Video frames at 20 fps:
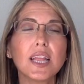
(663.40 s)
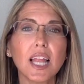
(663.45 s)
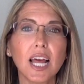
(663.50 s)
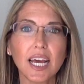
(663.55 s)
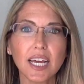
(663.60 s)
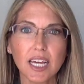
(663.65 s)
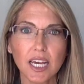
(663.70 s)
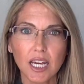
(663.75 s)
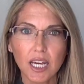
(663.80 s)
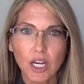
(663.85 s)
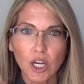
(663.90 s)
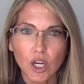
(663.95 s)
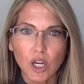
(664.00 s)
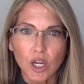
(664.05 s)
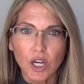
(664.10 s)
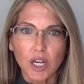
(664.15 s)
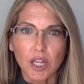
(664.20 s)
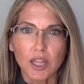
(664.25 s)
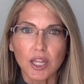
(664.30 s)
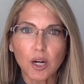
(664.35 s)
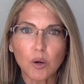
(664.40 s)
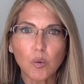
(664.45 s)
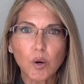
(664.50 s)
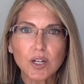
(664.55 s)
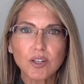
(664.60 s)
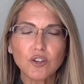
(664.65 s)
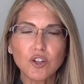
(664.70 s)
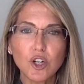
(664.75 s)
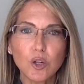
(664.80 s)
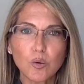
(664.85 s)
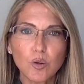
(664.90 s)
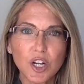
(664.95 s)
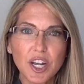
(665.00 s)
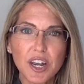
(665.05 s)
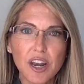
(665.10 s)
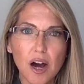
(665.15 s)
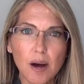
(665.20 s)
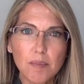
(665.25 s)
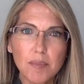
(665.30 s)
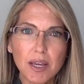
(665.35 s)
like there was no
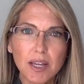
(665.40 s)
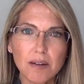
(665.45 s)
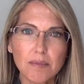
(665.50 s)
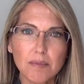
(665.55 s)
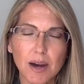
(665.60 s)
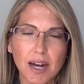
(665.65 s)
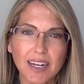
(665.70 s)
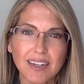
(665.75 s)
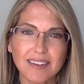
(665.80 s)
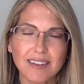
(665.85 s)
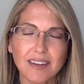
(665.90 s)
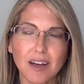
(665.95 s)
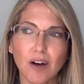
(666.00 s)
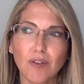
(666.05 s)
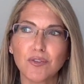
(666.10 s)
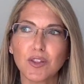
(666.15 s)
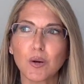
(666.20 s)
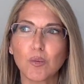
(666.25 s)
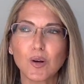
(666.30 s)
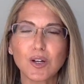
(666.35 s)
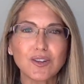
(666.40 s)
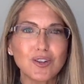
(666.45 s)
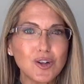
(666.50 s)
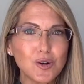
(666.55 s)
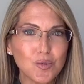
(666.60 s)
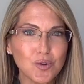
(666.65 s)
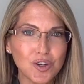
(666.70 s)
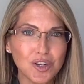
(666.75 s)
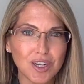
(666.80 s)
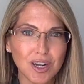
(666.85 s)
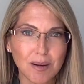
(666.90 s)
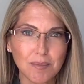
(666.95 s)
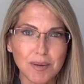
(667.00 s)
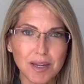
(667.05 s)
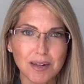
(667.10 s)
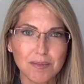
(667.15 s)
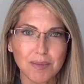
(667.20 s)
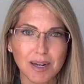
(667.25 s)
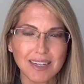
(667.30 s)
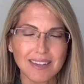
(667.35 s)
numbing myself, there was no
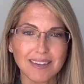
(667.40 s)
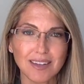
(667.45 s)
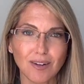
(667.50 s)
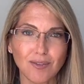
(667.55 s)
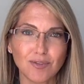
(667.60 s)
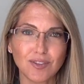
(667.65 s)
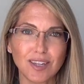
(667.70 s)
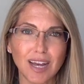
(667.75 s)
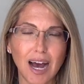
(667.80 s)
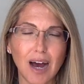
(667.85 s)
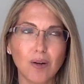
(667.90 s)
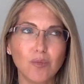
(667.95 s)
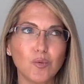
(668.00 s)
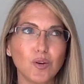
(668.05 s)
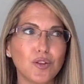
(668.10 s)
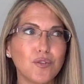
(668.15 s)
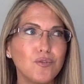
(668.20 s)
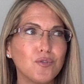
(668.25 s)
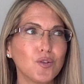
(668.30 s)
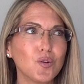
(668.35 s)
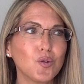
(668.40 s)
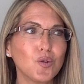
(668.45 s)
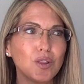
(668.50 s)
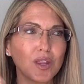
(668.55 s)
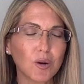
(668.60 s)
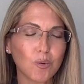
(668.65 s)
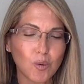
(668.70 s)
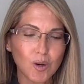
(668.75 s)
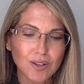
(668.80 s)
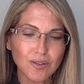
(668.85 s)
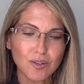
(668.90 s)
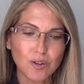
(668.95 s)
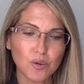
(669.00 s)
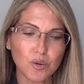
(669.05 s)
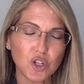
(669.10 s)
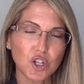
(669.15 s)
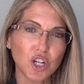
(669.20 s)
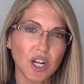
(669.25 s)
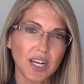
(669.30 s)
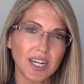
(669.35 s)
dumbing myself down with food, there was no
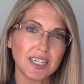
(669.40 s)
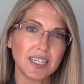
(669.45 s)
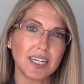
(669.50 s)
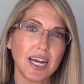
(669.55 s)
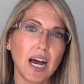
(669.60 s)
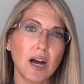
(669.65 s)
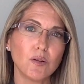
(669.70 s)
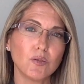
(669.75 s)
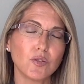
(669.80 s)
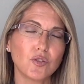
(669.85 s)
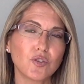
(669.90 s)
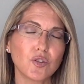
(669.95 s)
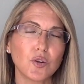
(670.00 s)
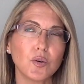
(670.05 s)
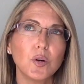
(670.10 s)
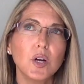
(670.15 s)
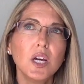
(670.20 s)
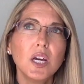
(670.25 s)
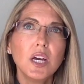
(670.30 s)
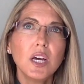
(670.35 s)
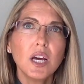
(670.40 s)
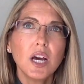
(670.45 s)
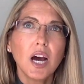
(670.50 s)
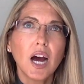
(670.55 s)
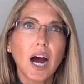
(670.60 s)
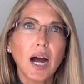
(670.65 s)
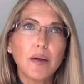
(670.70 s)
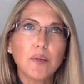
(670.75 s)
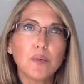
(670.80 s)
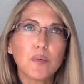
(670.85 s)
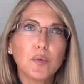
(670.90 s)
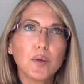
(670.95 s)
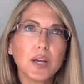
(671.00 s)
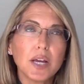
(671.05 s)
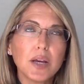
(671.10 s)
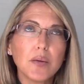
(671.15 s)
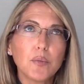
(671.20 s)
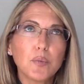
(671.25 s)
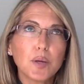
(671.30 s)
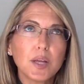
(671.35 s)
shutting down. So
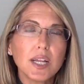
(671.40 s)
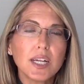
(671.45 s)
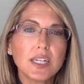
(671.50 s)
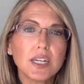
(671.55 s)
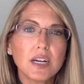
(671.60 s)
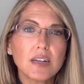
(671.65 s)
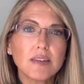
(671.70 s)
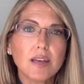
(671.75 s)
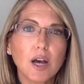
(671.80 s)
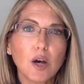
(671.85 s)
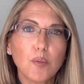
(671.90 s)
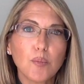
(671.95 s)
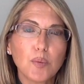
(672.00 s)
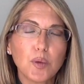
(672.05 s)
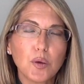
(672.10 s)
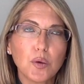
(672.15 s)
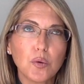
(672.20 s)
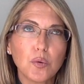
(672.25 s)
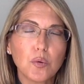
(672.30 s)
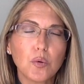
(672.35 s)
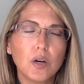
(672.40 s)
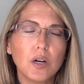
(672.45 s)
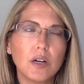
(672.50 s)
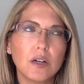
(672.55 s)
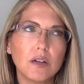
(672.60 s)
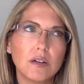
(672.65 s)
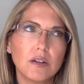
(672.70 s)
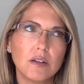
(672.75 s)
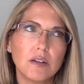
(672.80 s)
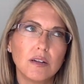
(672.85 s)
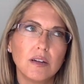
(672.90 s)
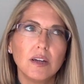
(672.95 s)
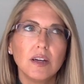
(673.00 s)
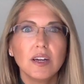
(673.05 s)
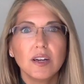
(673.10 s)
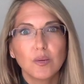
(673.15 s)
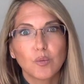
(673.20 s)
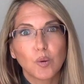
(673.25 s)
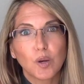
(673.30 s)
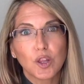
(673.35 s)
it really does help you,
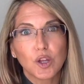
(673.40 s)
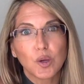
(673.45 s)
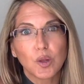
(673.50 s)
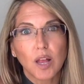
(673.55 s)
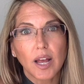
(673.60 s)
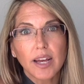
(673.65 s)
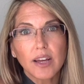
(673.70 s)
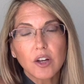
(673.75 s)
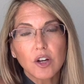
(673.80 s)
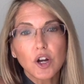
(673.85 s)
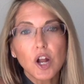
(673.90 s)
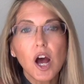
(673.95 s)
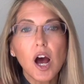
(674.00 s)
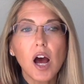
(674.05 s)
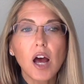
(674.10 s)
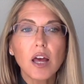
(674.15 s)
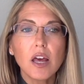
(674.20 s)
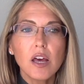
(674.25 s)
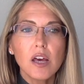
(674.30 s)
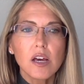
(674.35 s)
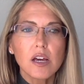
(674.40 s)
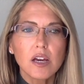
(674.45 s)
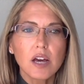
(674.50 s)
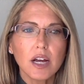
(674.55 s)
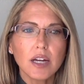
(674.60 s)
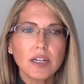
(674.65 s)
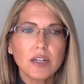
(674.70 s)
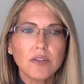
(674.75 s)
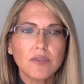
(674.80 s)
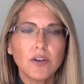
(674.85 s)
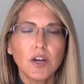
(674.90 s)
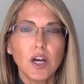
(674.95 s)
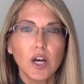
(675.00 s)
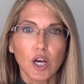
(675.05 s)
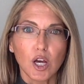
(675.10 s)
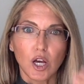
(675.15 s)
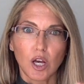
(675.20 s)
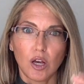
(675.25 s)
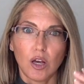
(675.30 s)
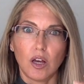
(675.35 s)
whether you like it or not, kind of
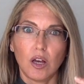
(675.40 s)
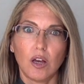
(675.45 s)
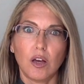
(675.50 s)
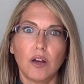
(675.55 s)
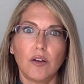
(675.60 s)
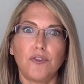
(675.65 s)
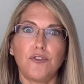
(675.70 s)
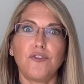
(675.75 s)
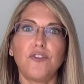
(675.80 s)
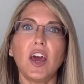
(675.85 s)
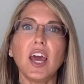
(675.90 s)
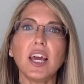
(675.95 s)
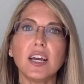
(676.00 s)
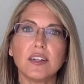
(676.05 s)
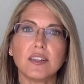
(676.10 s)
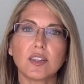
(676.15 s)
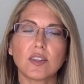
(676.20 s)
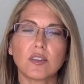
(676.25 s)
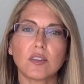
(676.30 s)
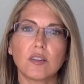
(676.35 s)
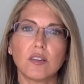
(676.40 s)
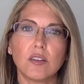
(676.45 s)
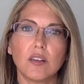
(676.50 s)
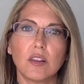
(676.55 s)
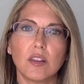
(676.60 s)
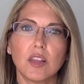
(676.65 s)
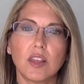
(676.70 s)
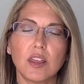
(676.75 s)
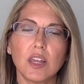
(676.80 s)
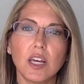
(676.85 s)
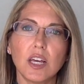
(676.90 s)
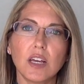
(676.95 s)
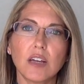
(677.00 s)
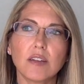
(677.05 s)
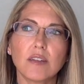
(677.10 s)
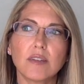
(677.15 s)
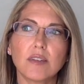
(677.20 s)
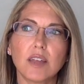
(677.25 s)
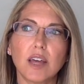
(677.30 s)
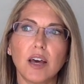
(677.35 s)
face the
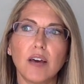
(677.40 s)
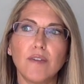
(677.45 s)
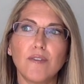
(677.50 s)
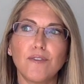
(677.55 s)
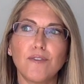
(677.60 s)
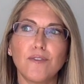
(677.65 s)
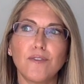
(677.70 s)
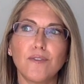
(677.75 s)
things that